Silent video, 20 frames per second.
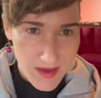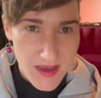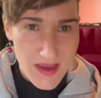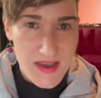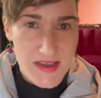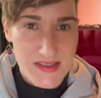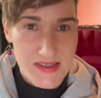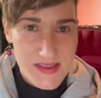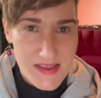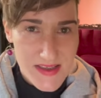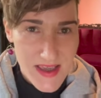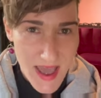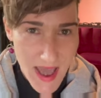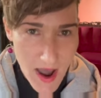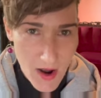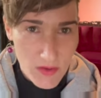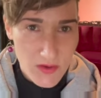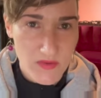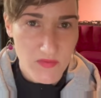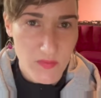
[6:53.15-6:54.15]
is the
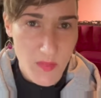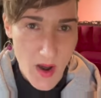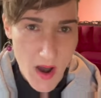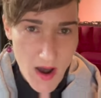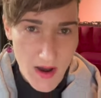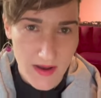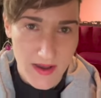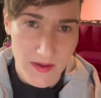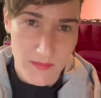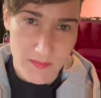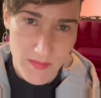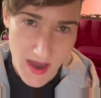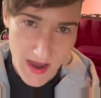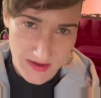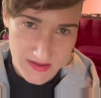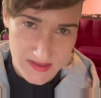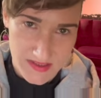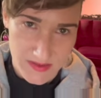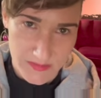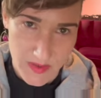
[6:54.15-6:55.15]
out-of-pocket
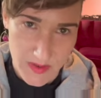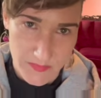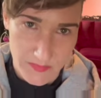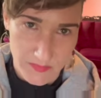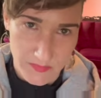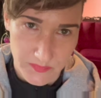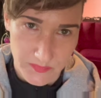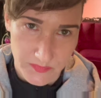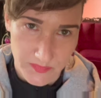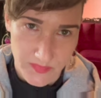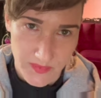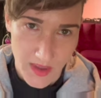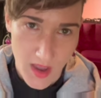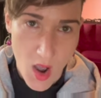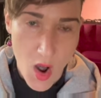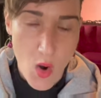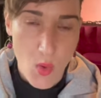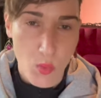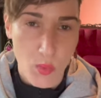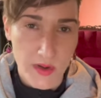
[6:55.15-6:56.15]
maximum.
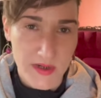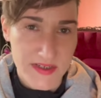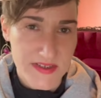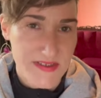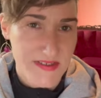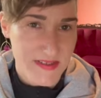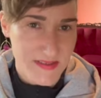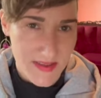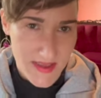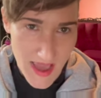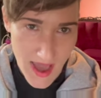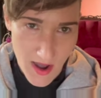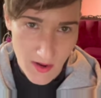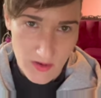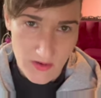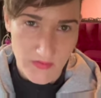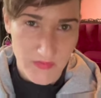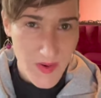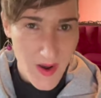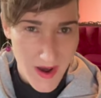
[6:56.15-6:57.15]
What is the
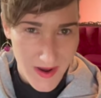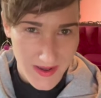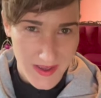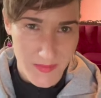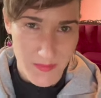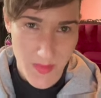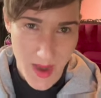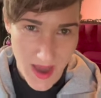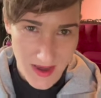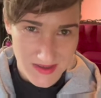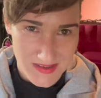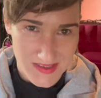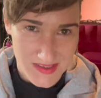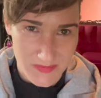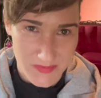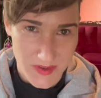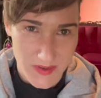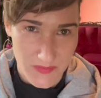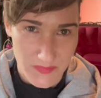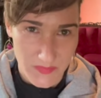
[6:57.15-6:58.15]
out-of-pocket
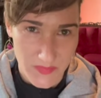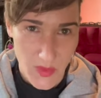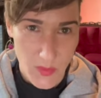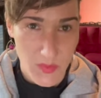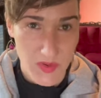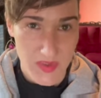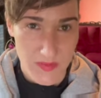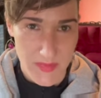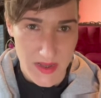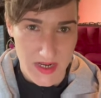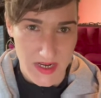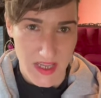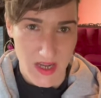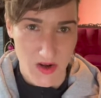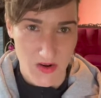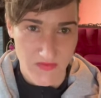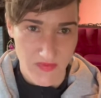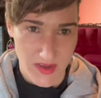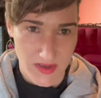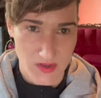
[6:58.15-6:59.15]
maximum with a Medicare
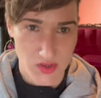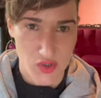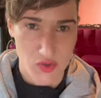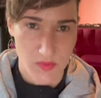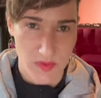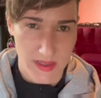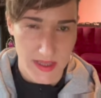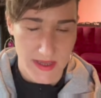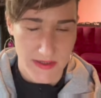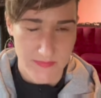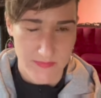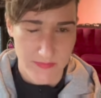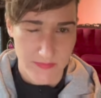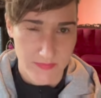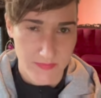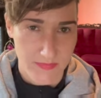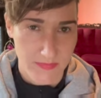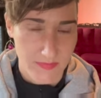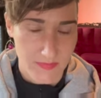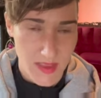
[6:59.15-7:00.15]
Advantage
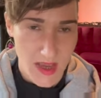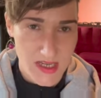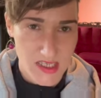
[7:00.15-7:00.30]
plan? I